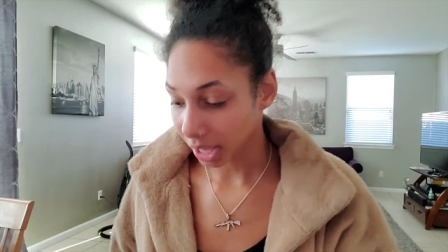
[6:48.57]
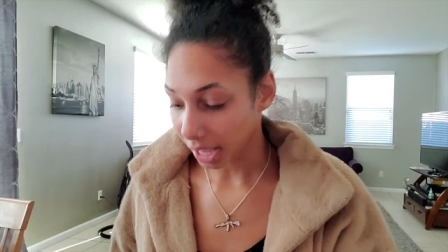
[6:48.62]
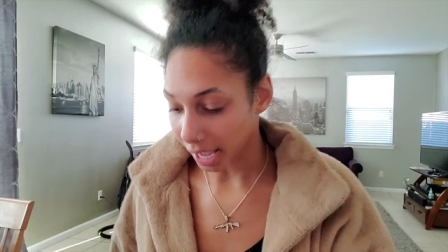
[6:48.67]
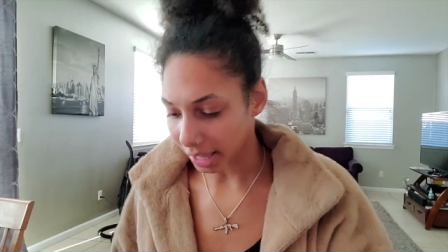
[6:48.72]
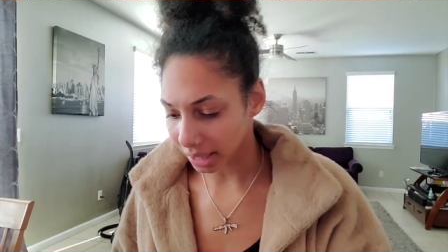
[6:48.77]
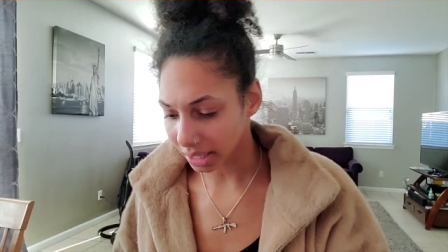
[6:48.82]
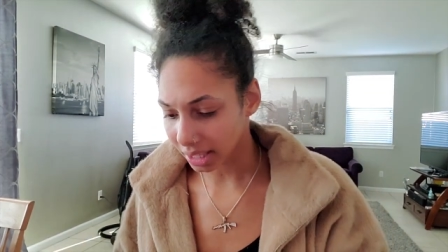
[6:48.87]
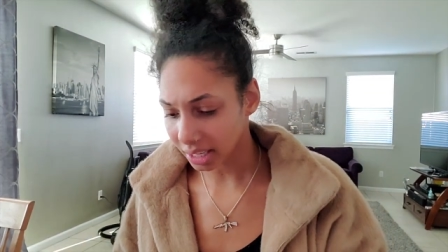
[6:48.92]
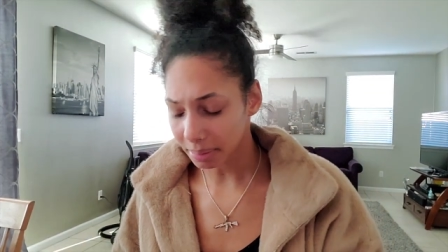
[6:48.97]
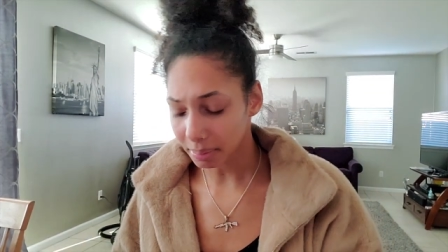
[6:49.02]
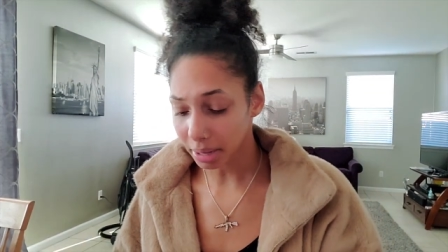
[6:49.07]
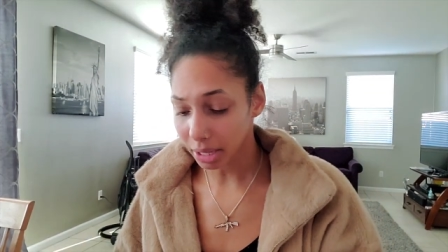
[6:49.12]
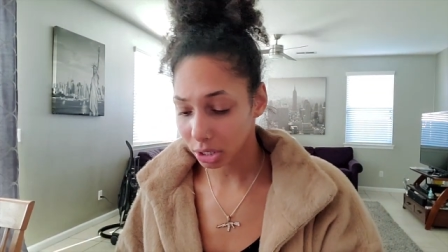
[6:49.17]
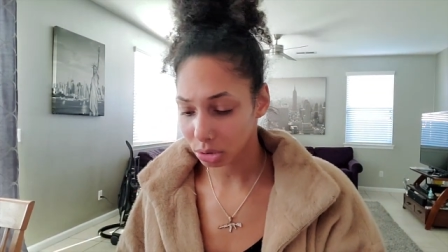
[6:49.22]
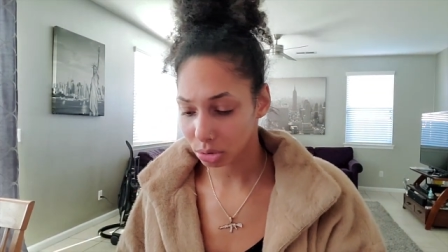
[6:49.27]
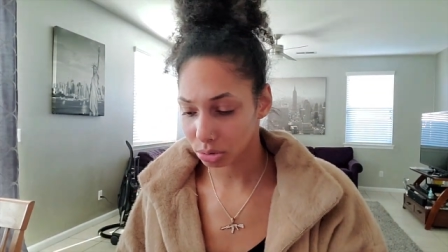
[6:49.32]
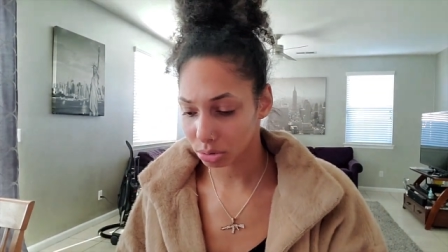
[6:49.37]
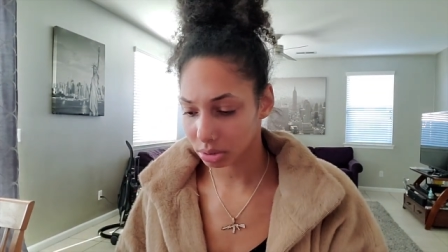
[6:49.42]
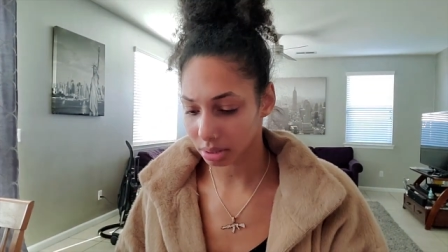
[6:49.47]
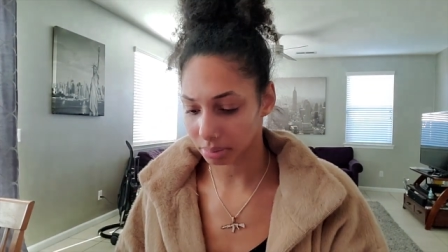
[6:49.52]
I think I might
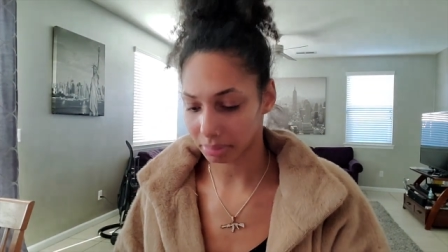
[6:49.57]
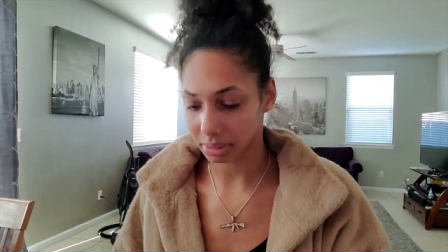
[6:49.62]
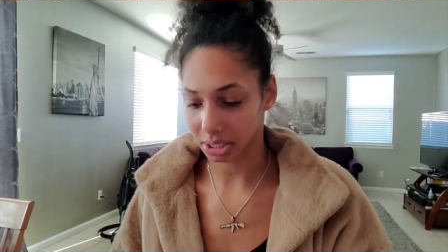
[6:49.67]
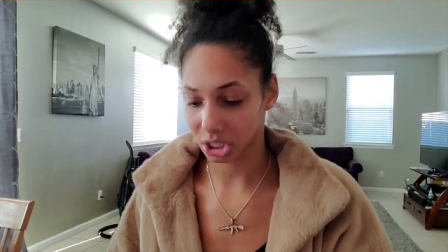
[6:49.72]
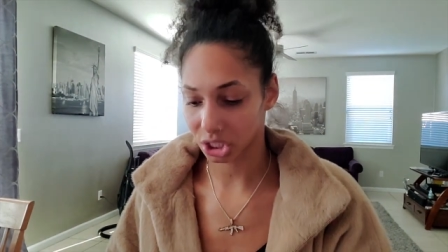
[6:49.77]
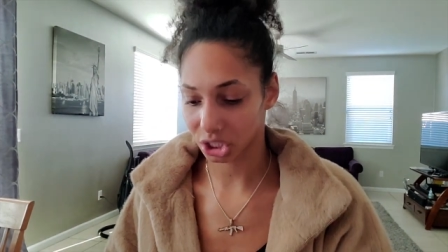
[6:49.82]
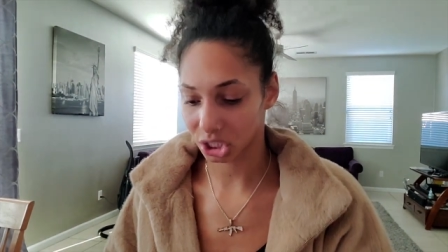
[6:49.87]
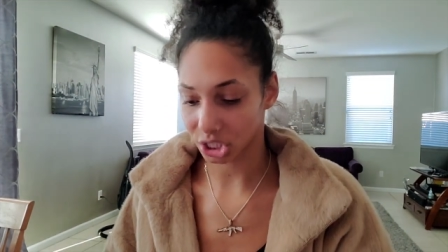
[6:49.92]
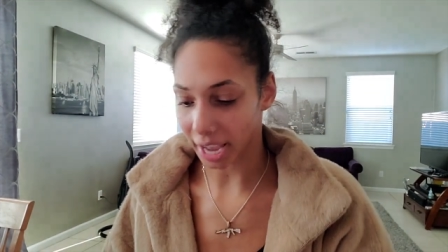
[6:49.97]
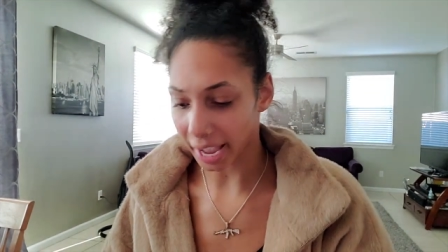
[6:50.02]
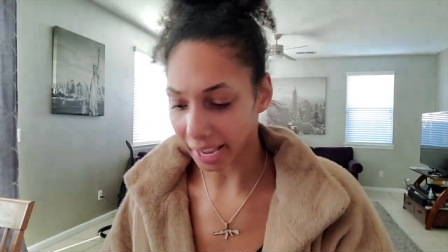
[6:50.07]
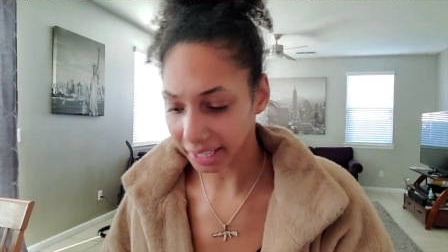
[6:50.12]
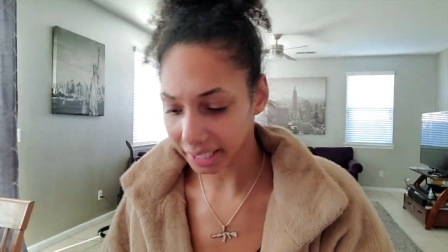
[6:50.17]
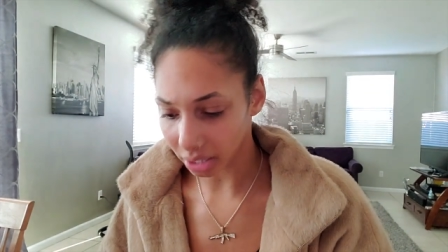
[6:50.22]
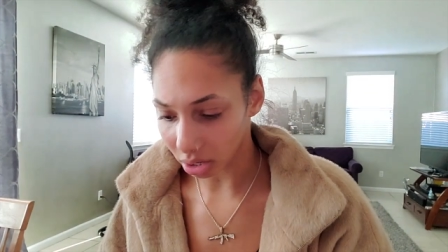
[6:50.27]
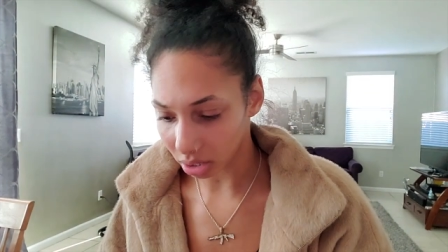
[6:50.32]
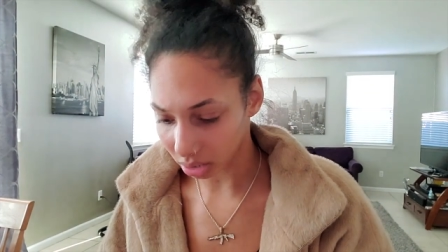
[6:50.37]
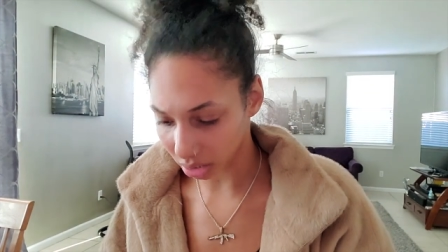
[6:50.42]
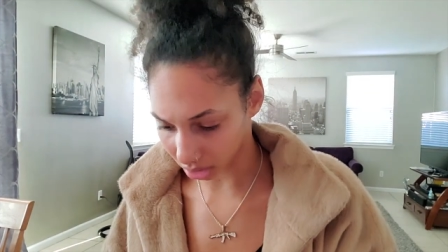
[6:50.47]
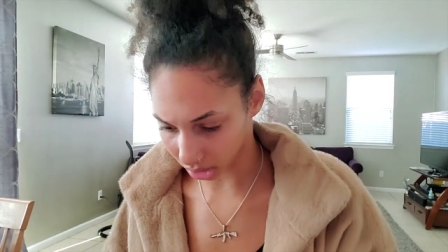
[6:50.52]
use Miss Jack
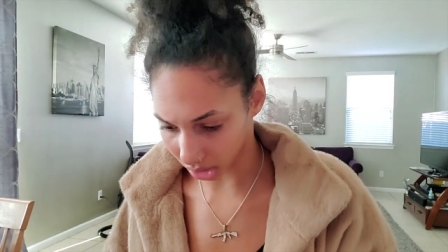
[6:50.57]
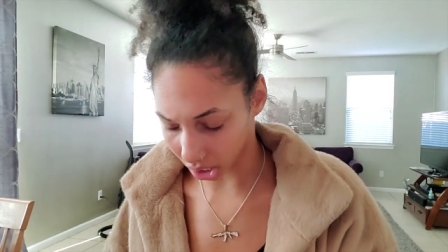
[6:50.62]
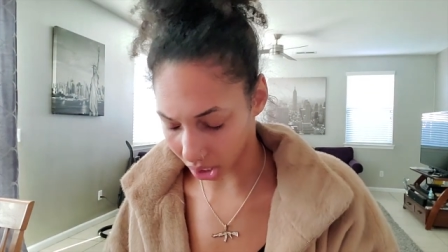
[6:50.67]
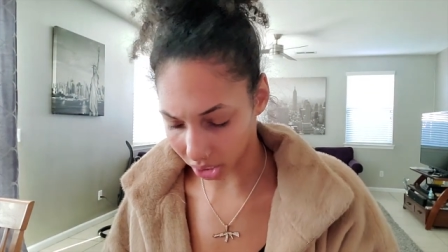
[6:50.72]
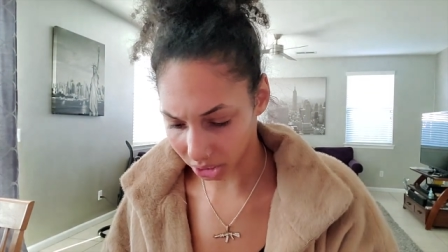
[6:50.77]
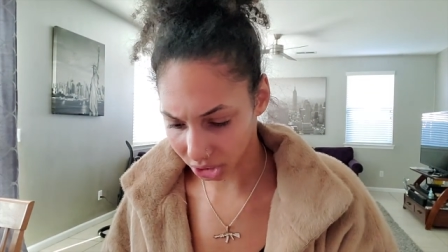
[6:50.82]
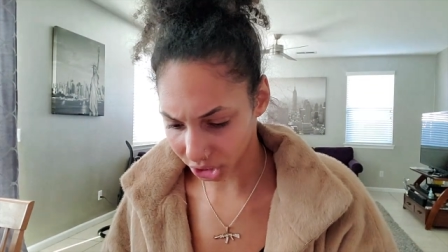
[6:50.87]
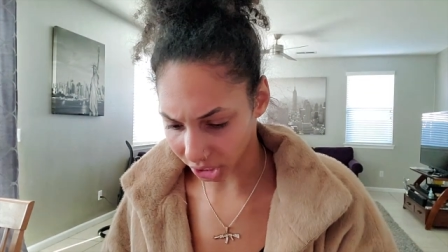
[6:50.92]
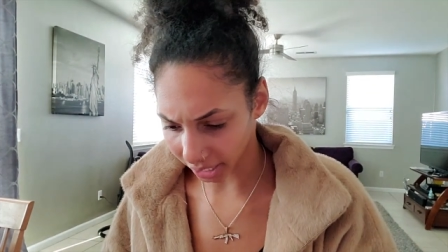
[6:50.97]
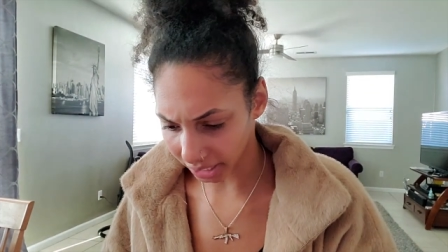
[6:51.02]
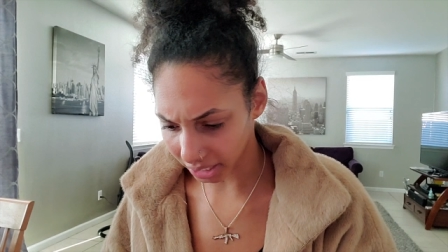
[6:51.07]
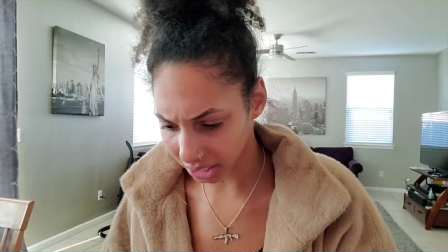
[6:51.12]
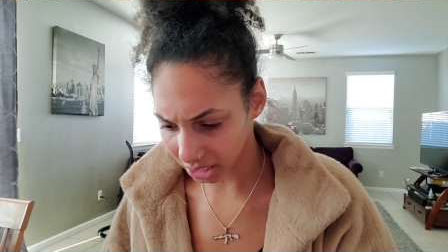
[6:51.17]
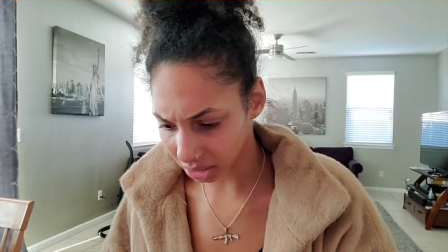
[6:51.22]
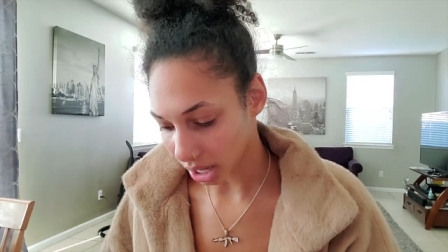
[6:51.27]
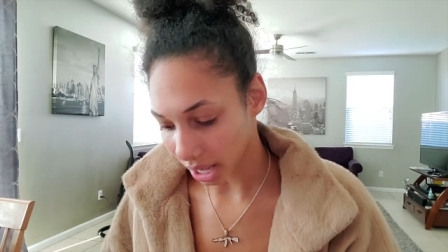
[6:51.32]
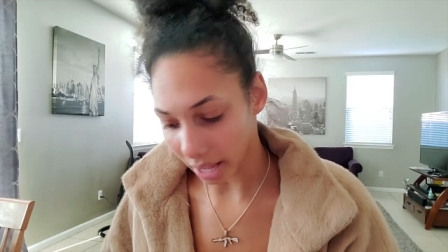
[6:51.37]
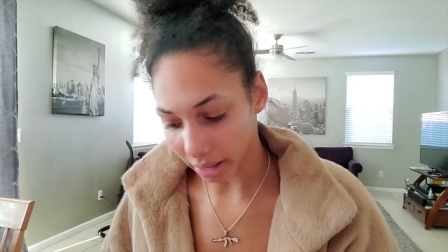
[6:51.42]
or Aunt Jackie's.